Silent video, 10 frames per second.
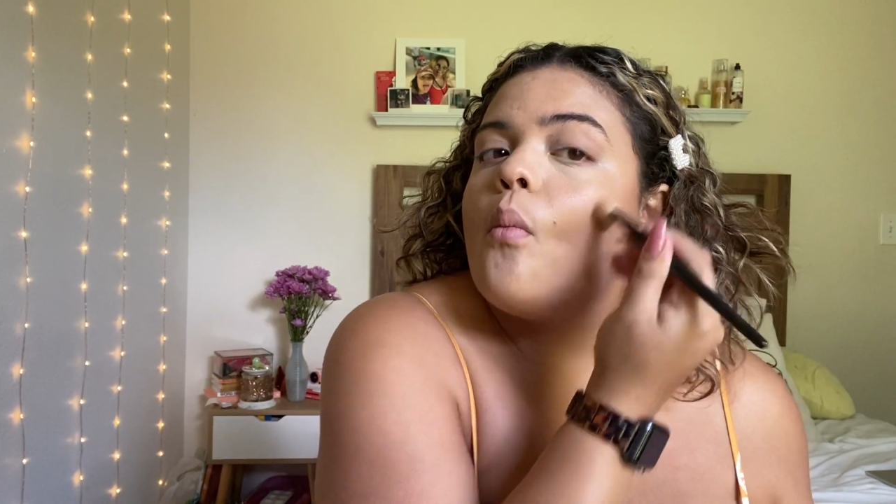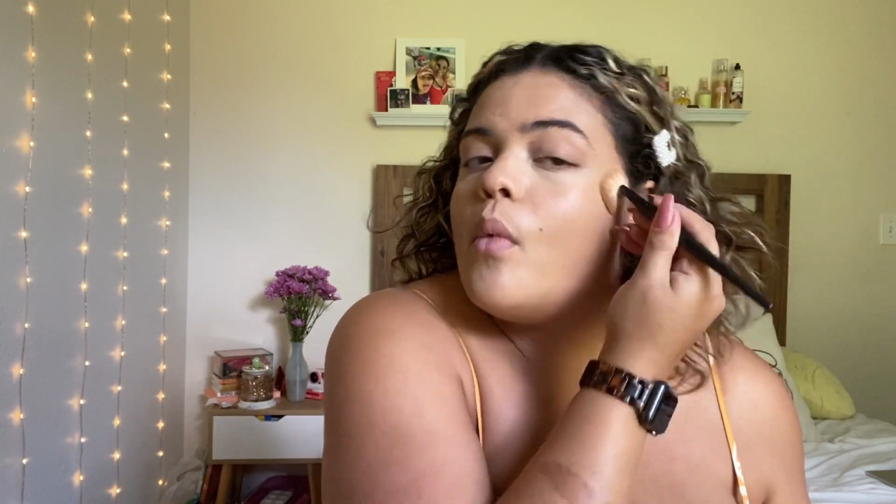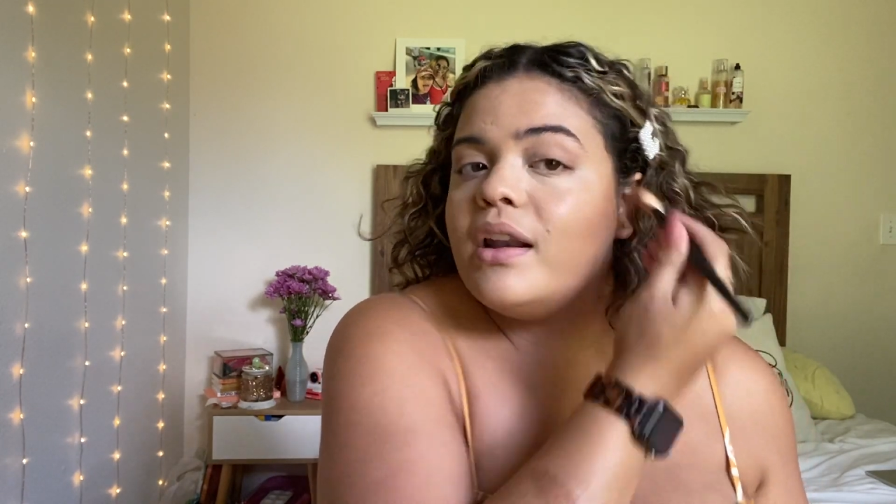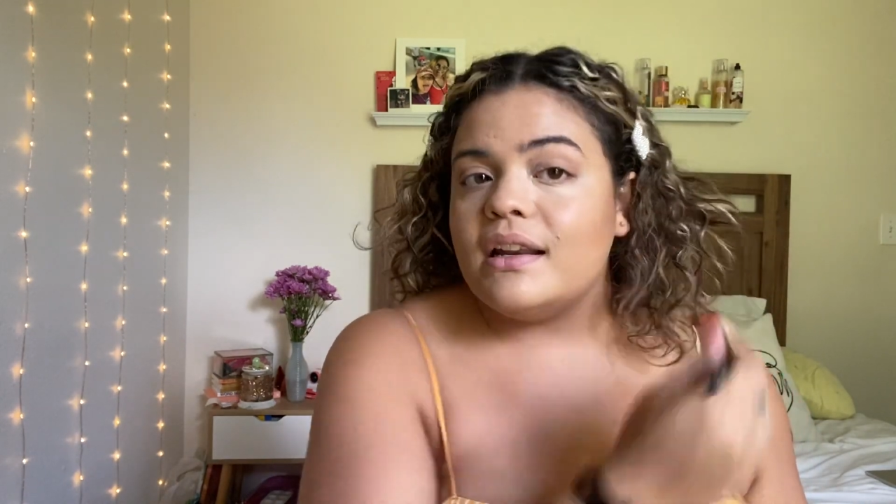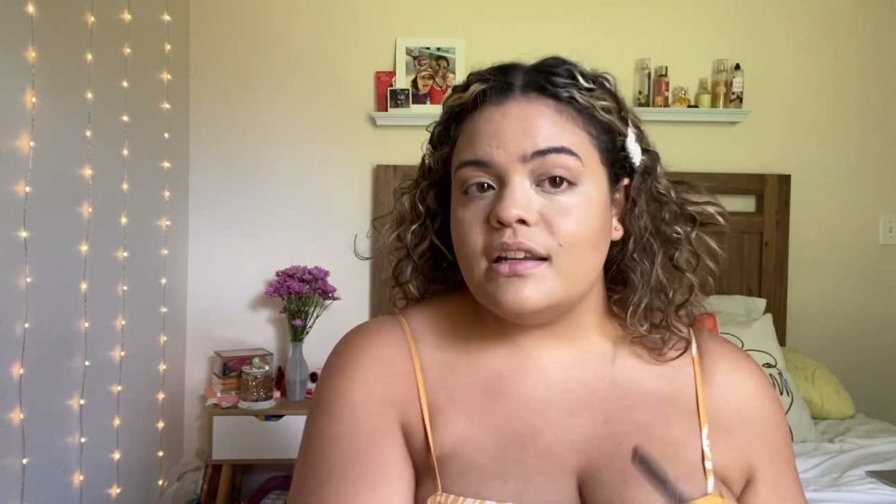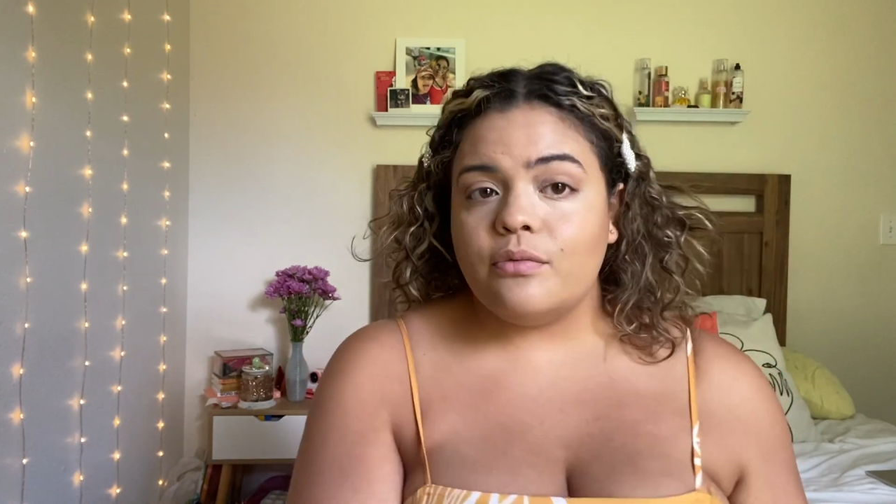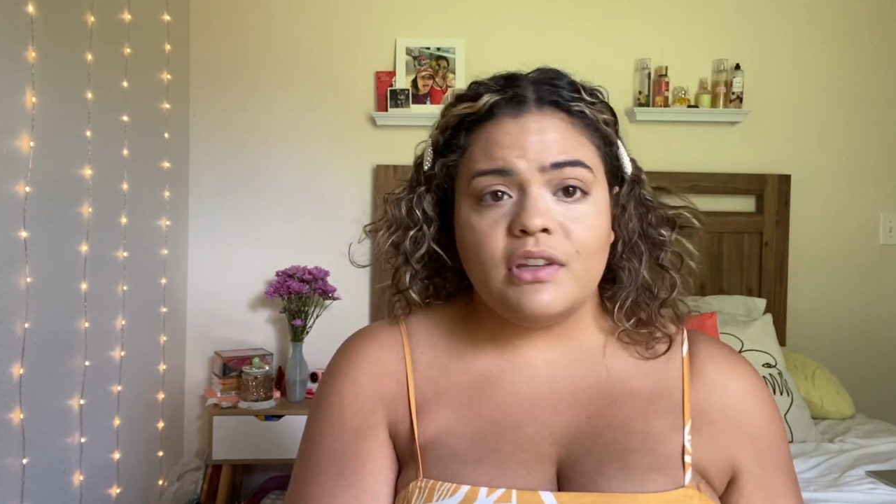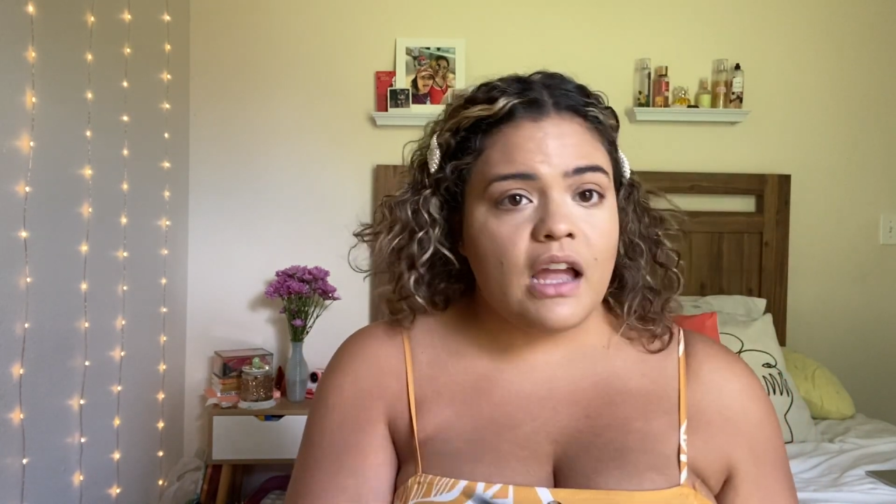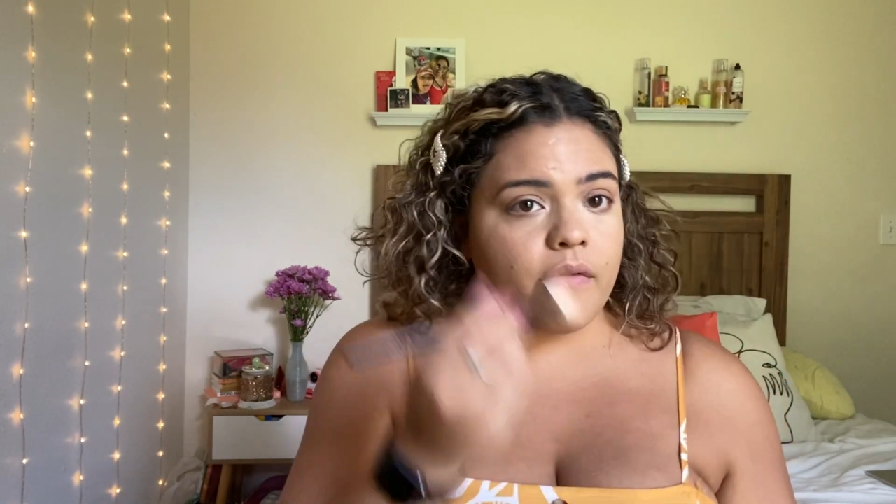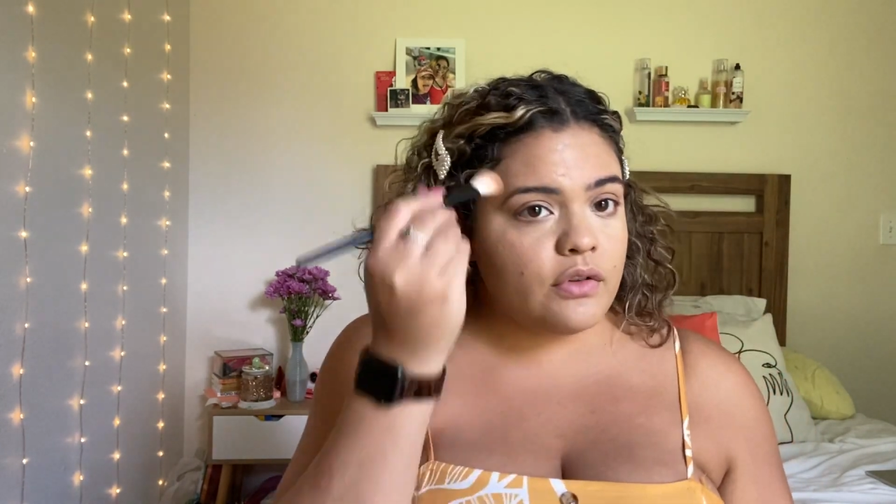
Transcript: and I didn't really have